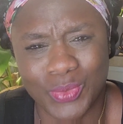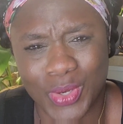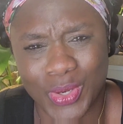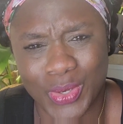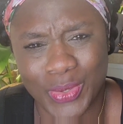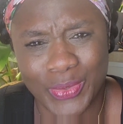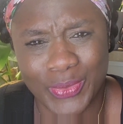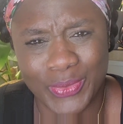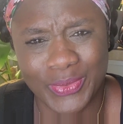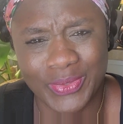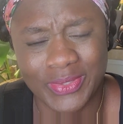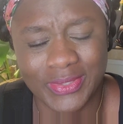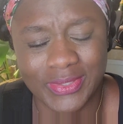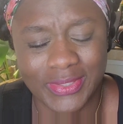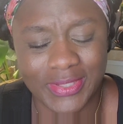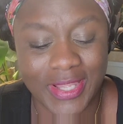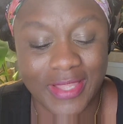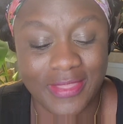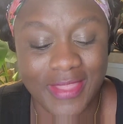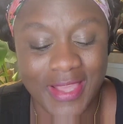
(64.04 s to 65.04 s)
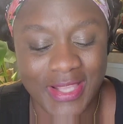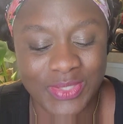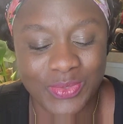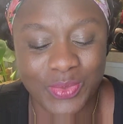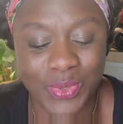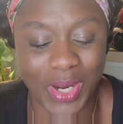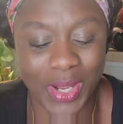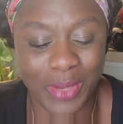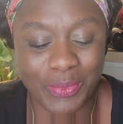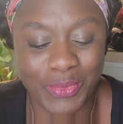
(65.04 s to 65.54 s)
wrong. And that's
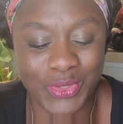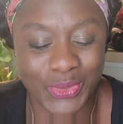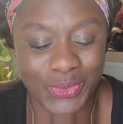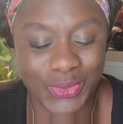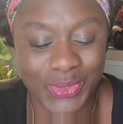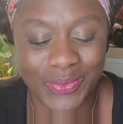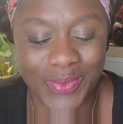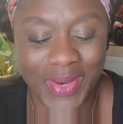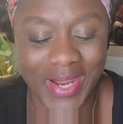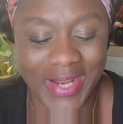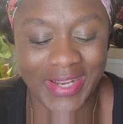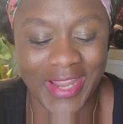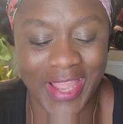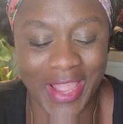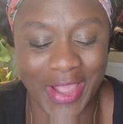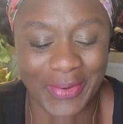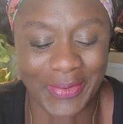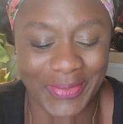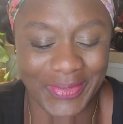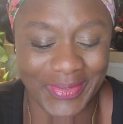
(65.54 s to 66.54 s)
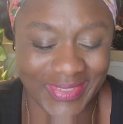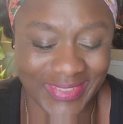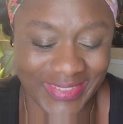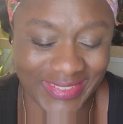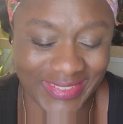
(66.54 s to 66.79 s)
what I'm doing right now.